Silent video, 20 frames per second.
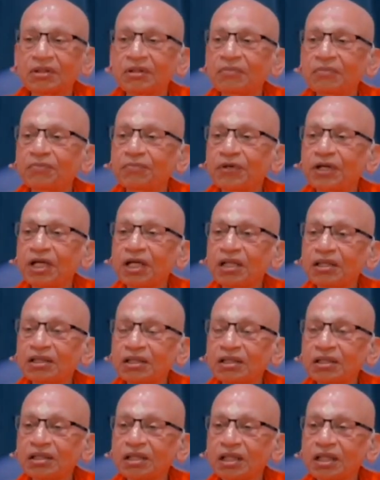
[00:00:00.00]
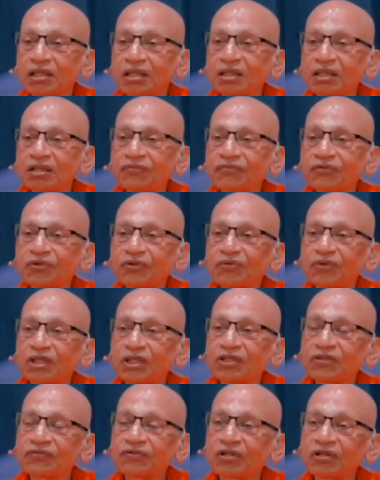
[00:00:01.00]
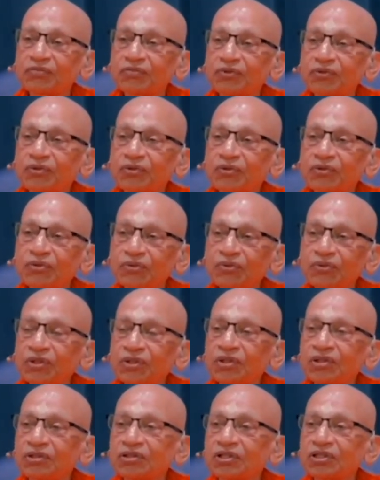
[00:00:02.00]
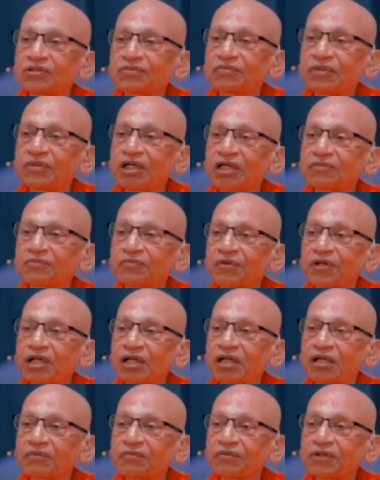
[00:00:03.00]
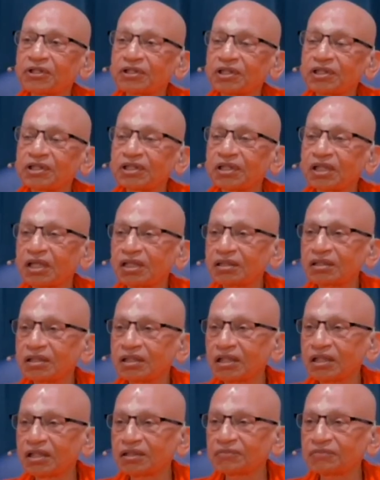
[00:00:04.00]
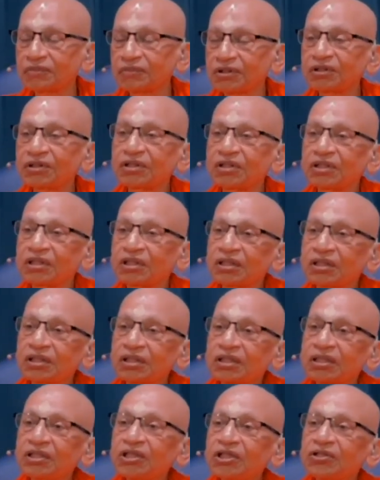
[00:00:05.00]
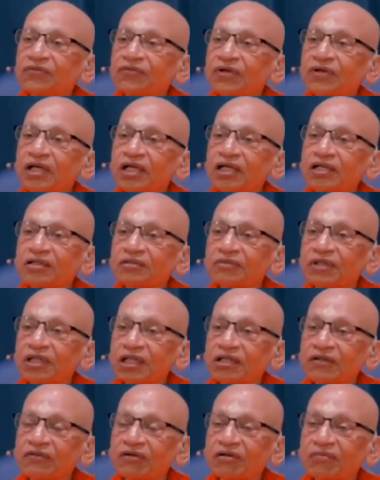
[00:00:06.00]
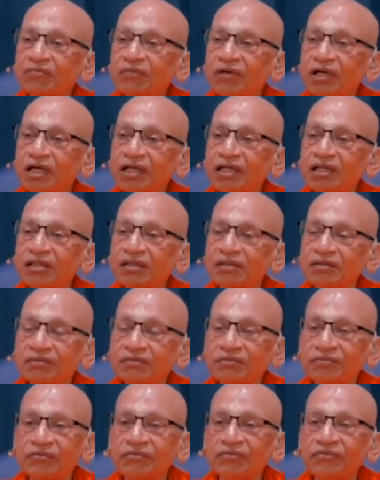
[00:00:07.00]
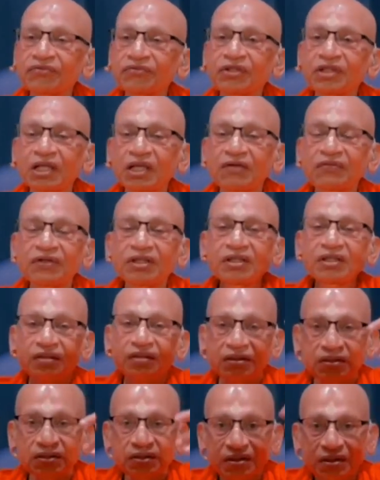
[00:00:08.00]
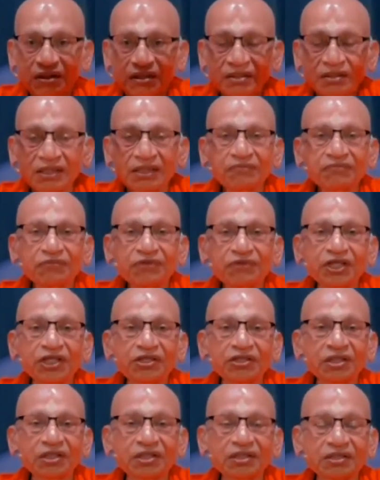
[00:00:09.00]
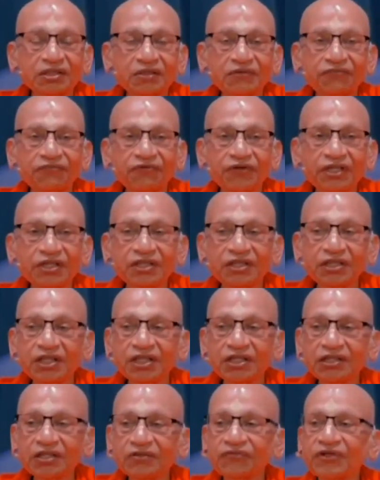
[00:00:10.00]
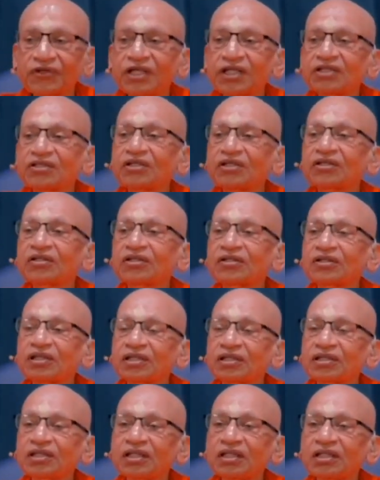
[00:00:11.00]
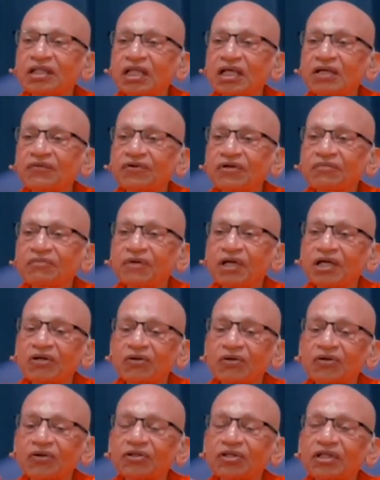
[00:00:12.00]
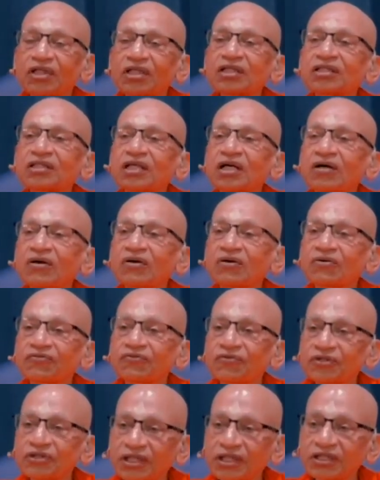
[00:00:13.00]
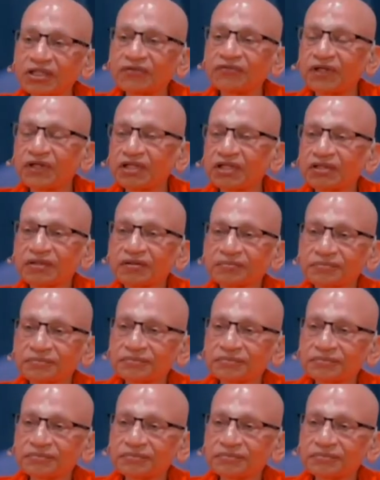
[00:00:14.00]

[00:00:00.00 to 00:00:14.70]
Paranjikhani Vyatuna Swayambhuhu Tasmat Parang Pasyarinantaratman. Ishvara has made our mind with having temptations and fascinations by external things. Therefore mind always runs out for satisfaction.